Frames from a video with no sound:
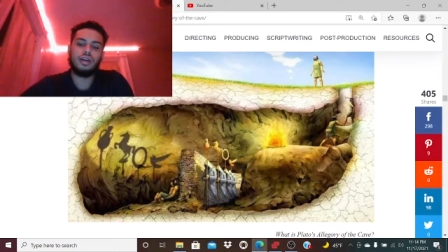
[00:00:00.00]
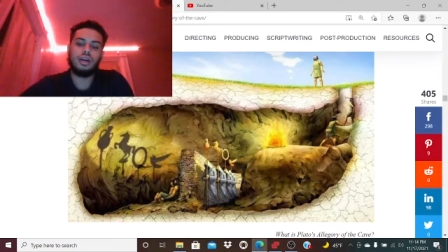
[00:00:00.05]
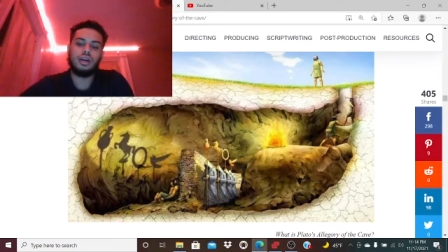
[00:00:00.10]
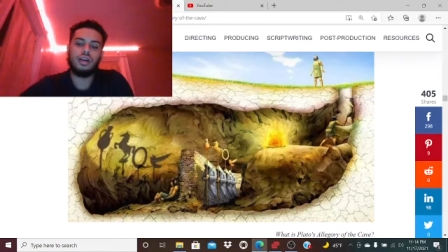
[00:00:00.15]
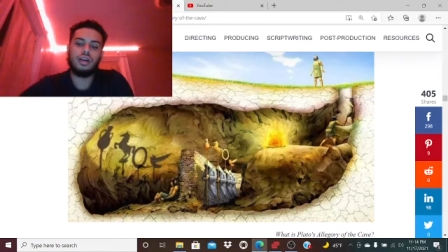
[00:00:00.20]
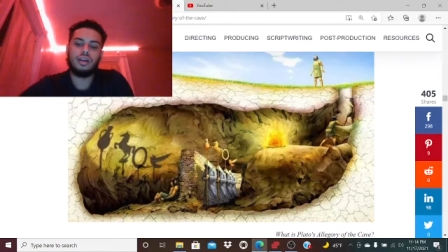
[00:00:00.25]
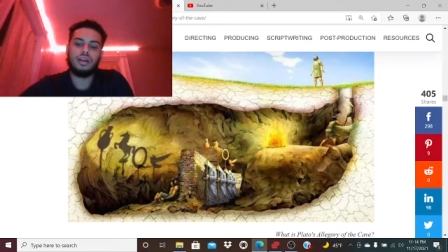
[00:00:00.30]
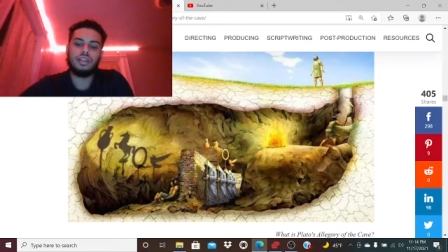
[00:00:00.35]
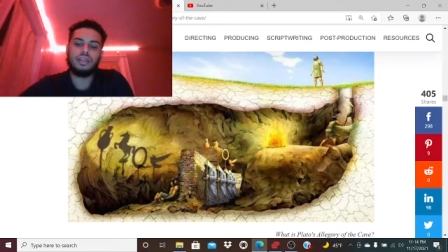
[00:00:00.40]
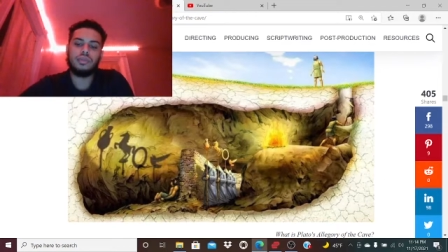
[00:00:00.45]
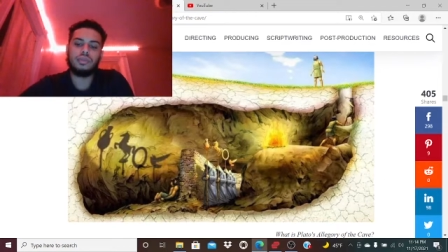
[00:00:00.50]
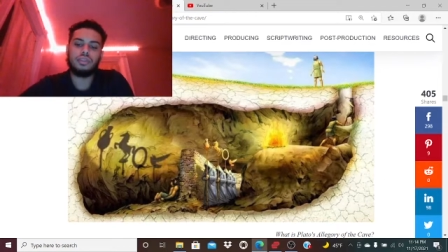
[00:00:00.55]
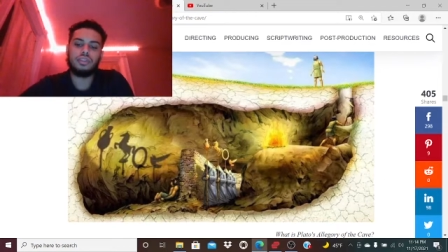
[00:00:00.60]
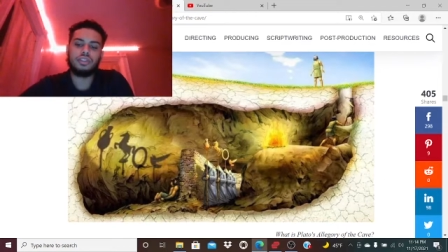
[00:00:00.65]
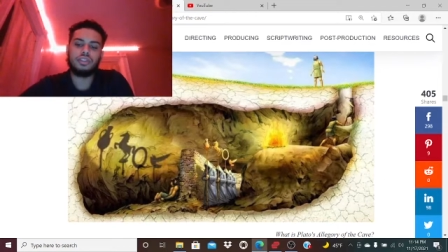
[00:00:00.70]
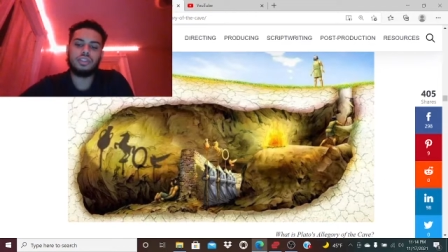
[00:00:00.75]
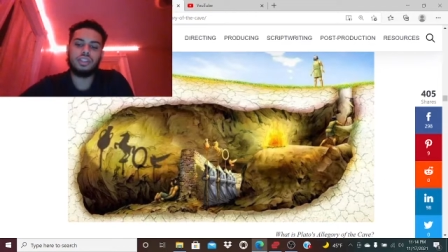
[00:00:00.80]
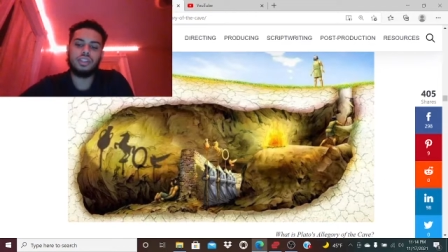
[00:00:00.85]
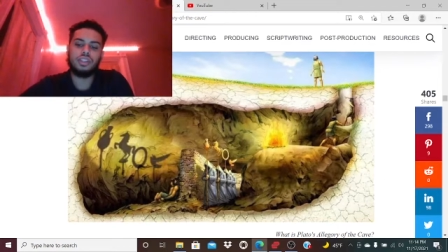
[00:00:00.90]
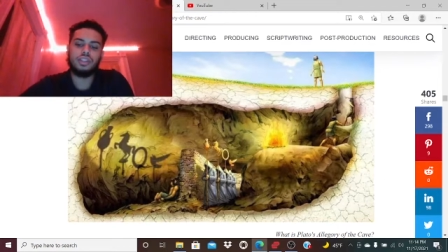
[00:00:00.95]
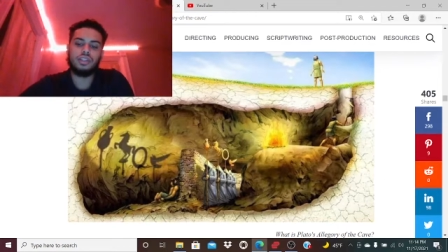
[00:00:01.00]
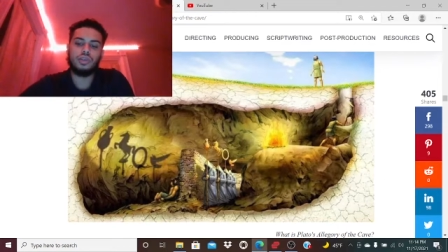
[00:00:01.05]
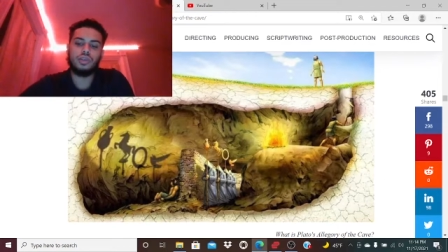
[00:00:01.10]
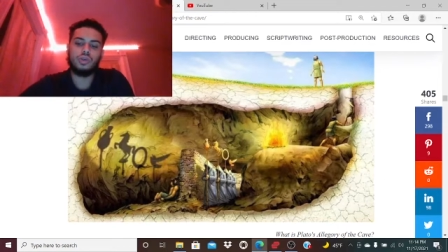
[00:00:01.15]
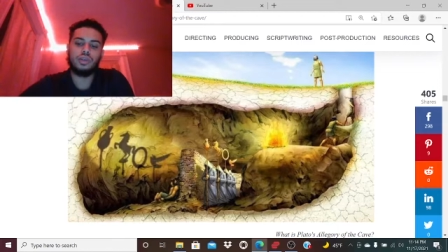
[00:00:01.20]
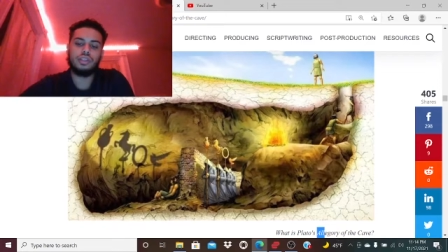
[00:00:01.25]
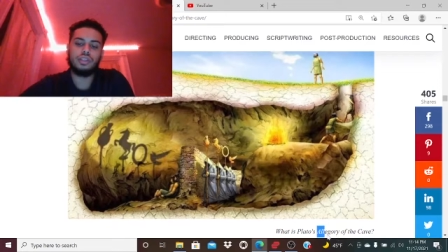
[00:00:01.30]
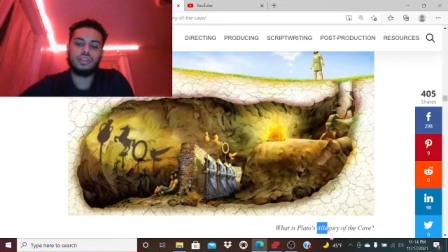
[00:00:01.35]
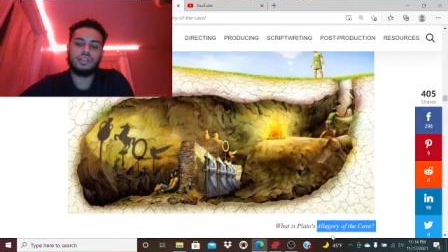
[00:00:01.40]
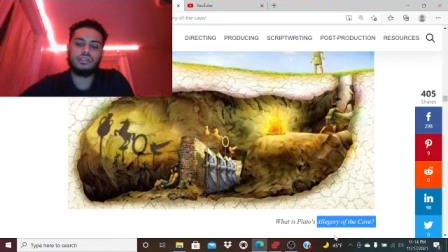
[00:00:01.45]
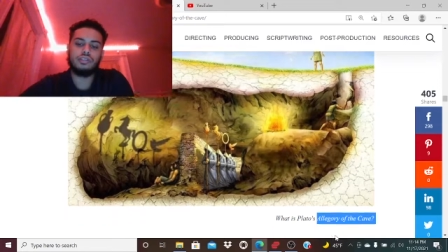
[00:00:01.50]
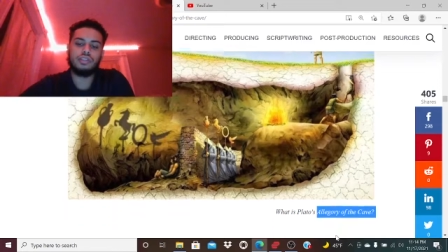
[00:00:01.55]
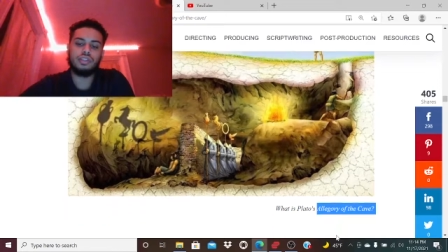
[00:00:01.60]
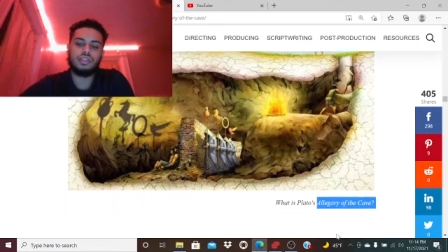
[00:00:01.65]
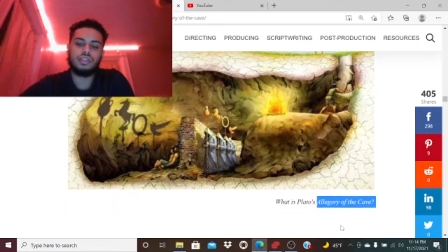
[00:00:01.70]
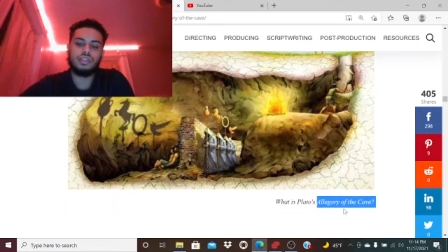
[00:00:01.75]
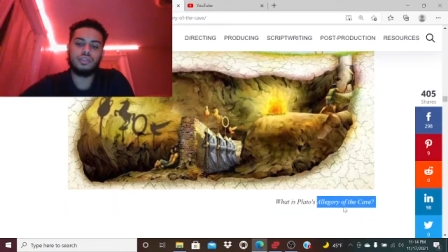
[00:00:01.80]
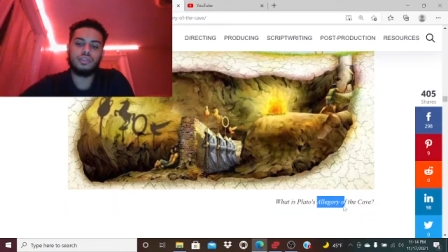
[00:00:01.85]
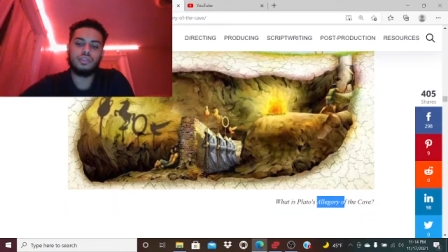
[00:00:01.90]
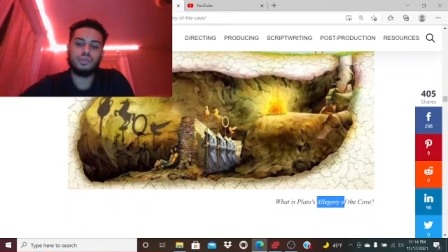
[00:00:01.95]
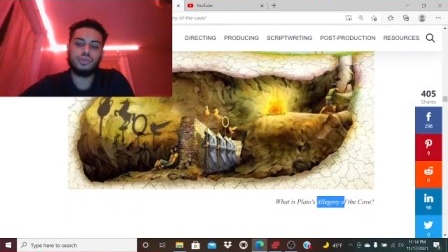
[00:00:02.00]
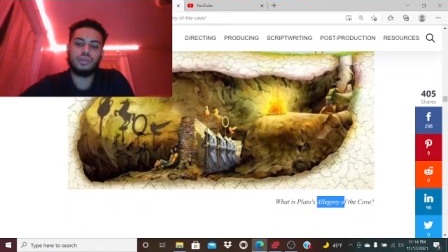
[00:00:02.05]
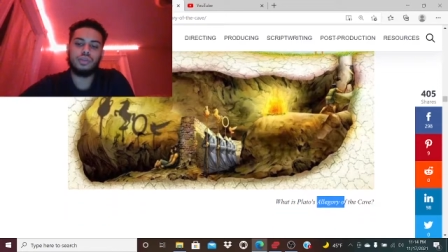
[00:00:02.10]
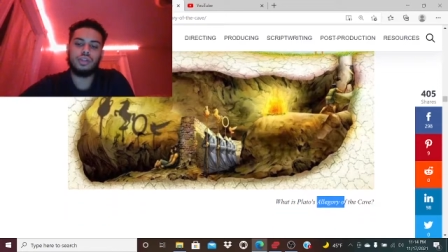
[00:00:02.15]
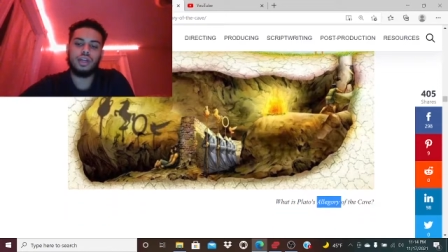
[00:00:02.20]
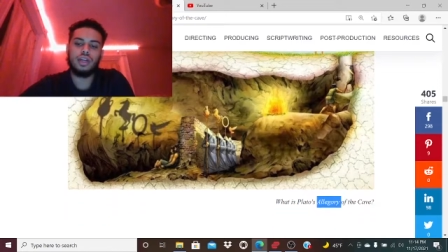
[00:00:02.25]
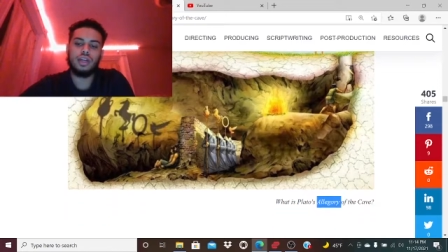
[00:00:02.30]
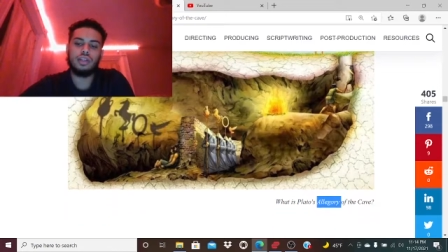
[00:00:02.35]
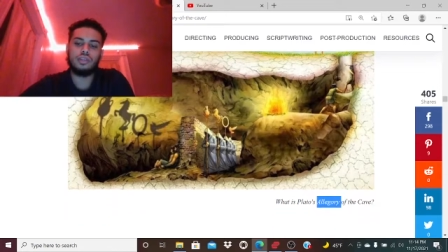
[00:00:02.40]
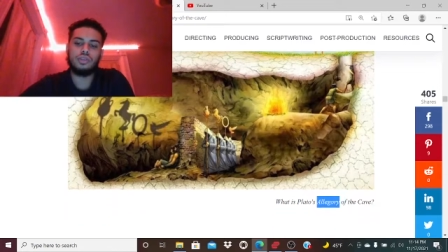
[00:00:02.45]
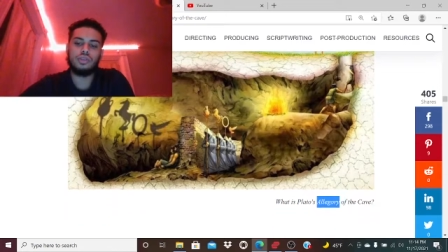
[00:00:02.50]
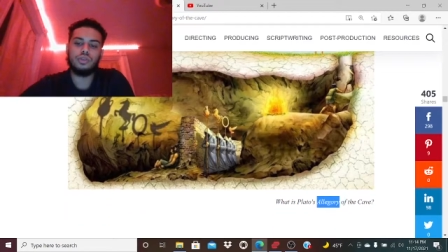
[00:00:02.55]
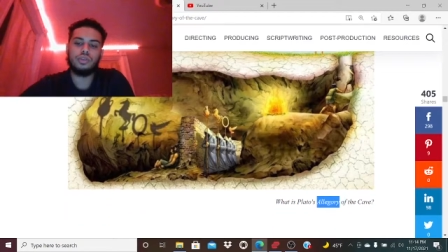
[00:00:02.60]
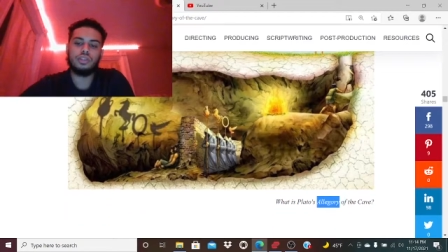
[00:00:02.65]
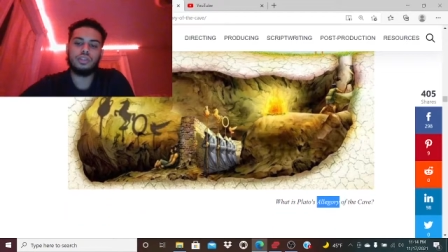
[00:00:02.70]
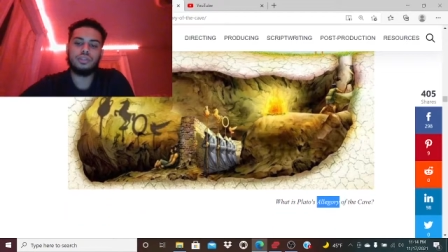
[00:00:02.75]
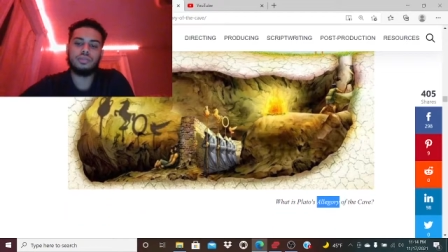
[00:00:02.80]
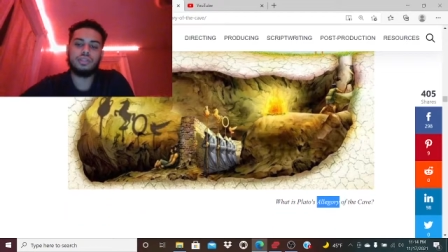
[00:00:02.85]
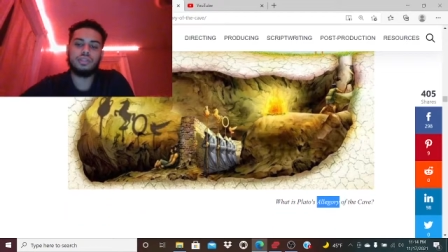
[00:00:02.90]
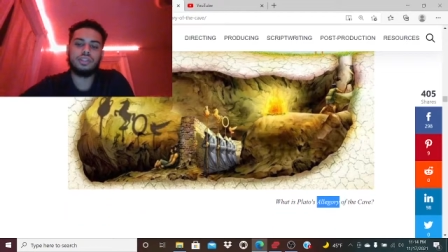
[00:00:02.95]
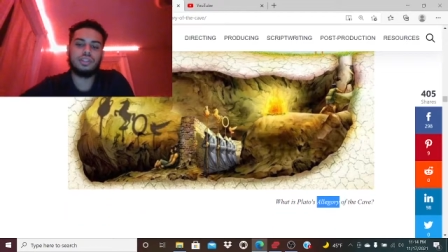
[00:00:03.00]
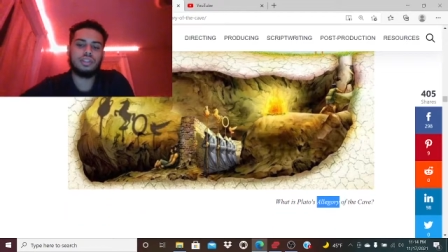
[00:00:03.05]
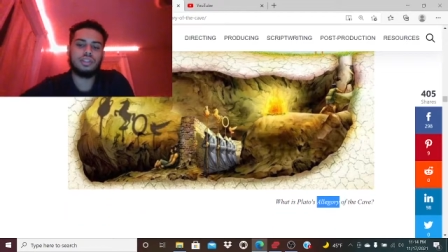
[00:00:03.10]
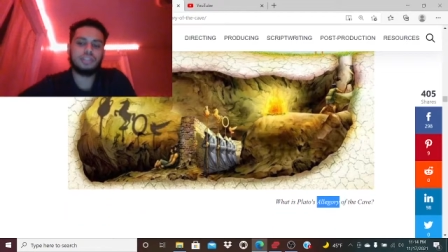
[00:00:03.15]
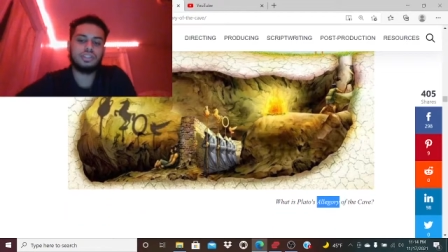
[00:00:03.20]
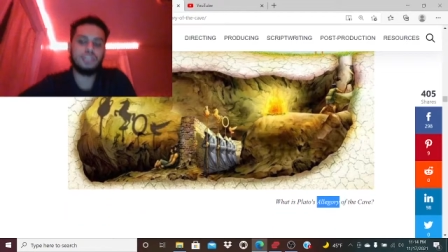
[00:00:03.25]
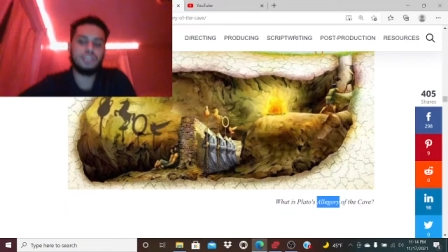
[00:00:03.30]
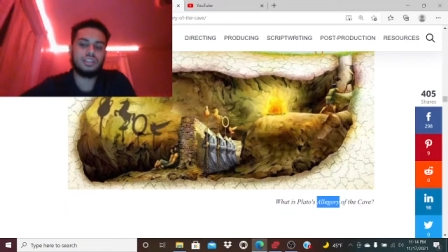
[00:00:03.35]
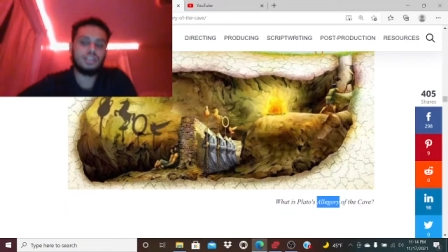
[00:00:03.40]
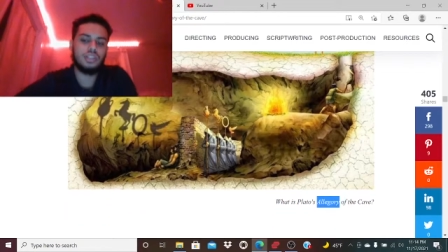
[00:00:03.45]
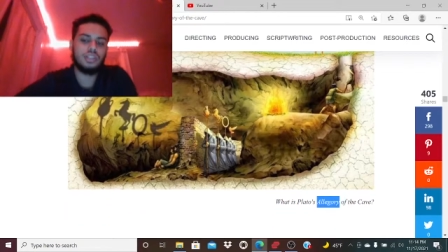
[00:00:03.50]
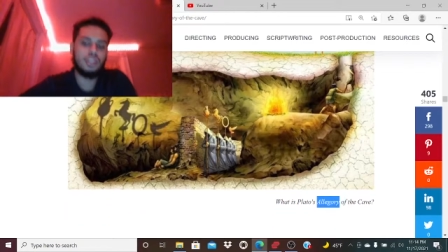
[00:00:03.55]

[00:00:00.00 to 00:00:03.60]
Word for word: Uh, let me just get a quick definition of the word allegory because